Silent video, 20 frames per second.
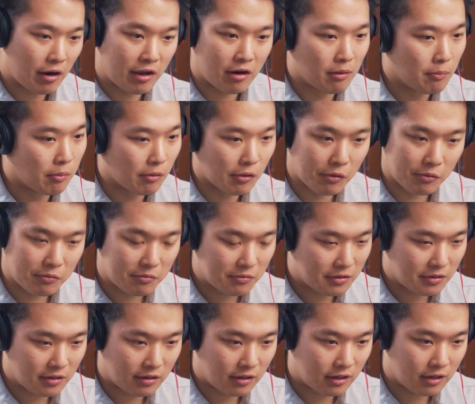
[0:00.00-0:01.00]
red or blue.
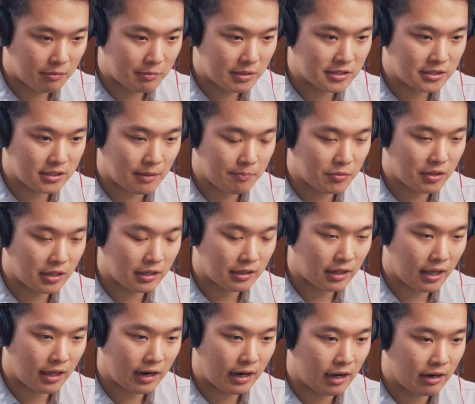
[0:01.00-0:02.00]
It's
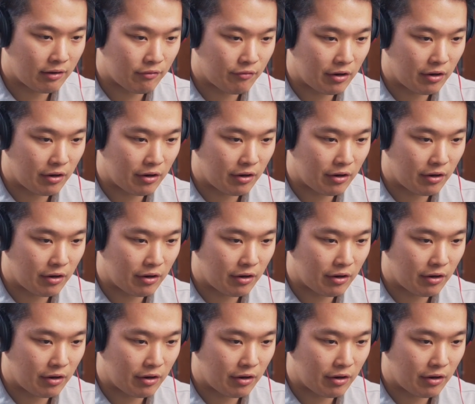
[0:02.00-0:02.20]
something that on a